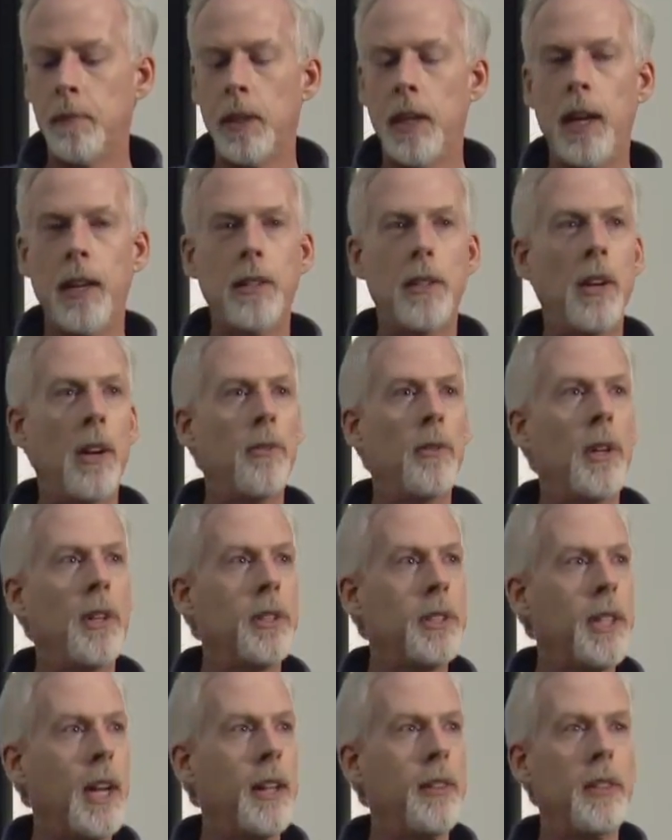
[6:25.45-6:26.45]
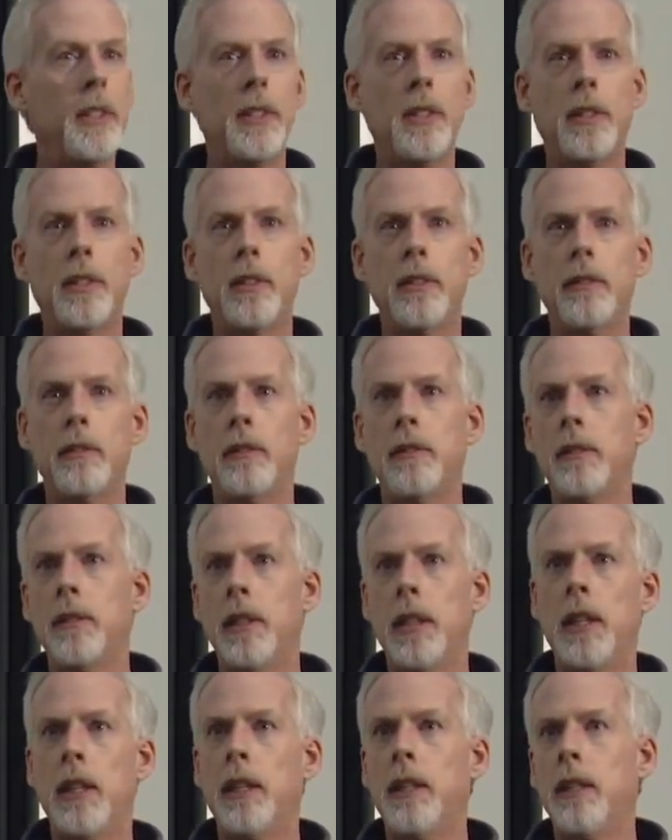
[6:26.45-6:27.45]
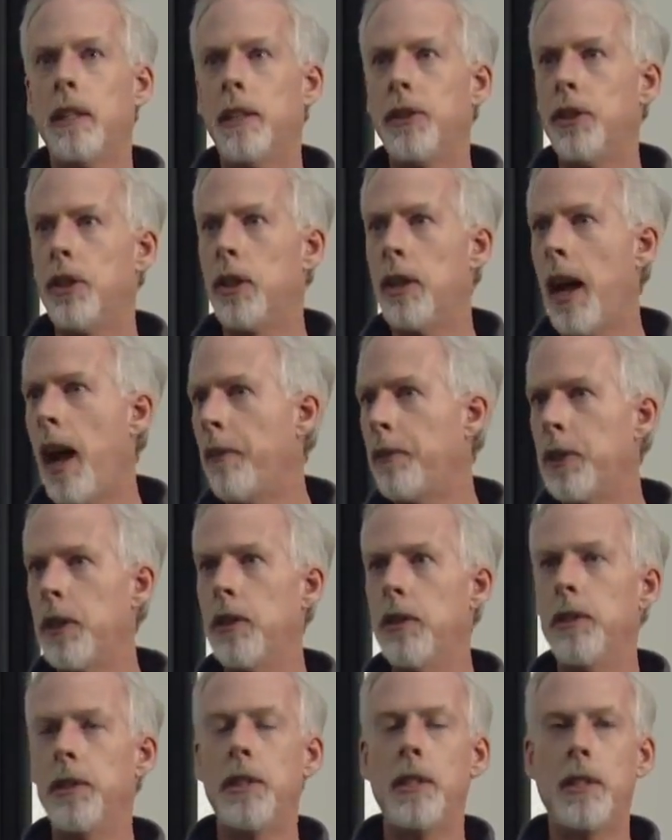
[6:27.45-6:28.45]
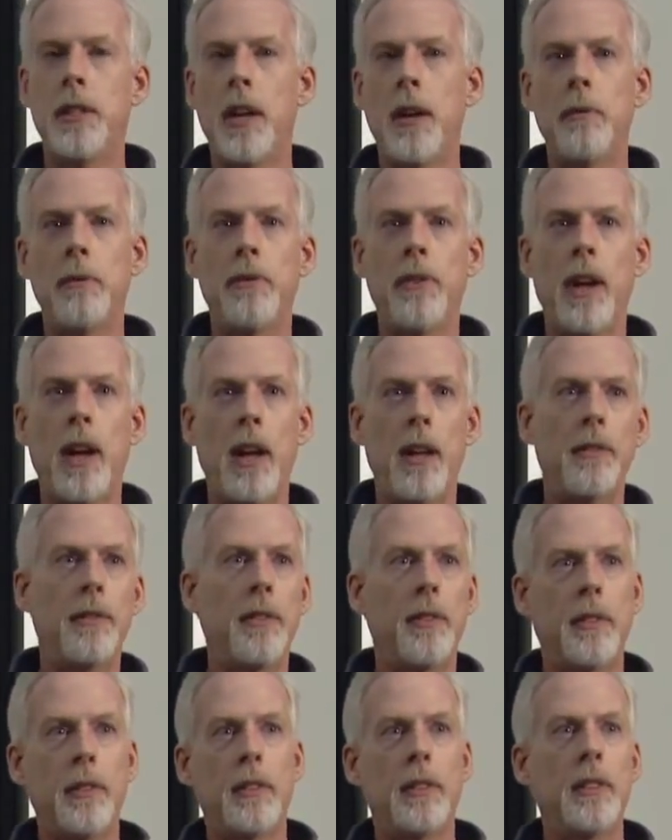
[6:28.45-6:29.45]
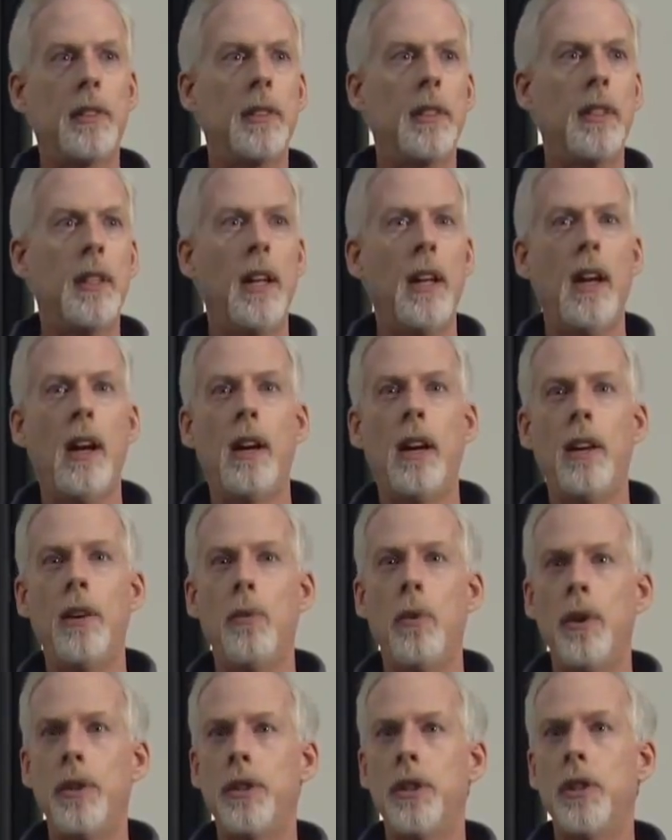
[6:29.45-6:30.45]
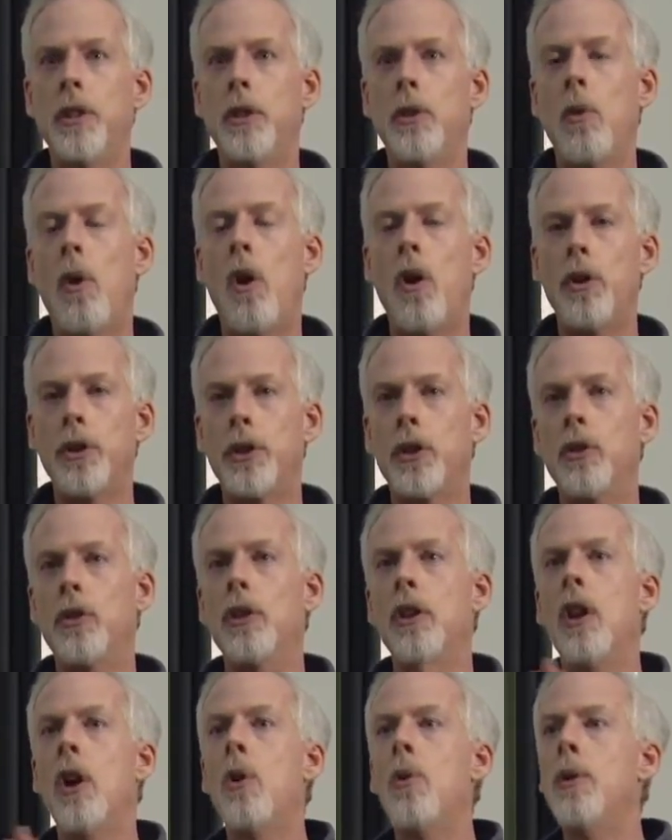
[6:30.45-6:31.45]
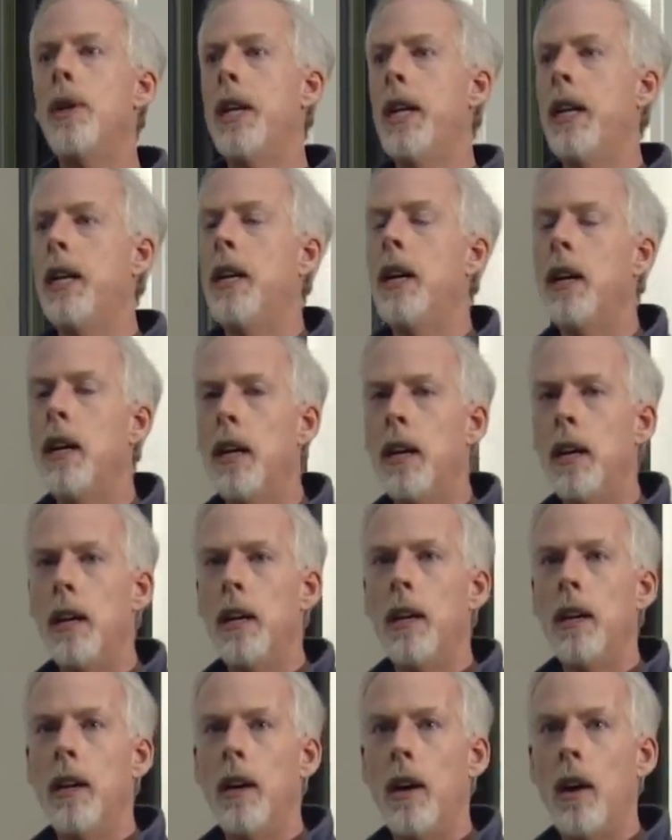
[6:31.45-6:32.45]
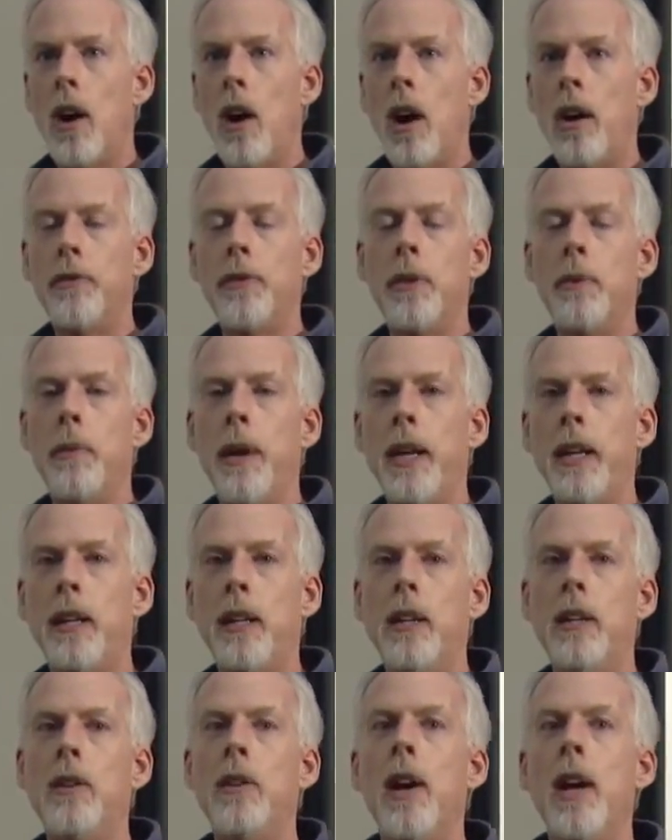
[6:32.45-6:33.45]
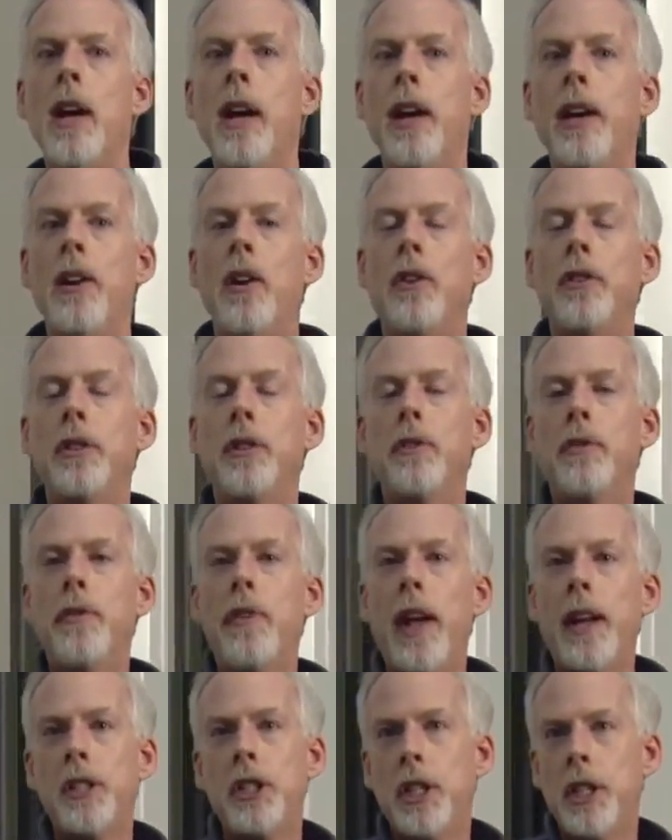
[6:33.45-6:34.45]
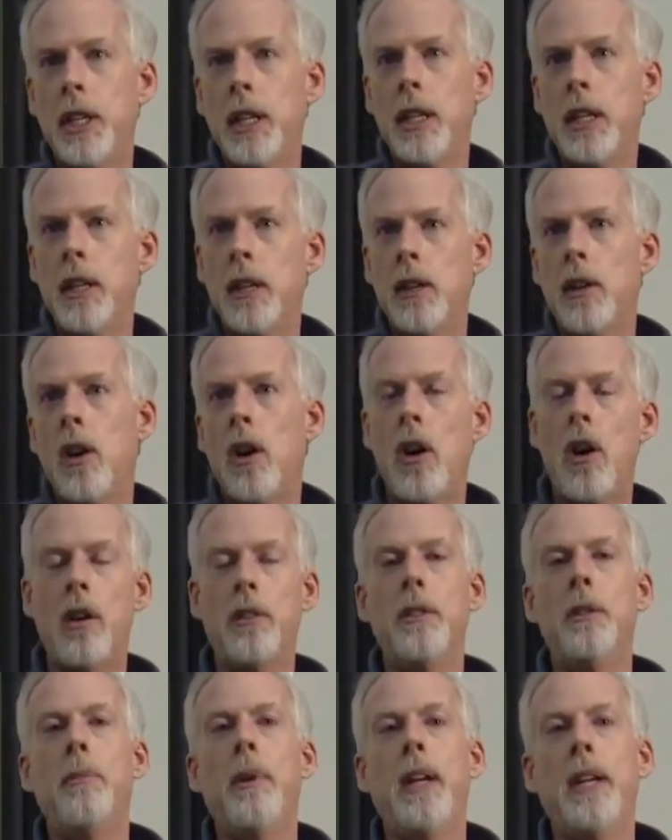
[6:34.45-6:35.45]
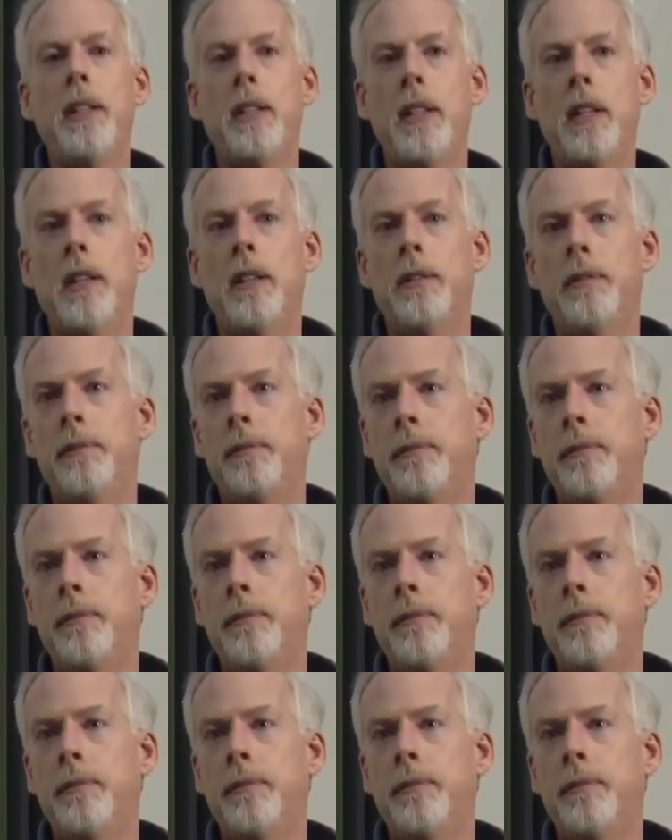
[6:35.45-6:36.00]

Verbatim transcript: Okay, so everyone understand this? Because you're going to have to do this in assignment five. Okay, I'm going to want you to do all your loading off the main queue and all your fetching on the main queue.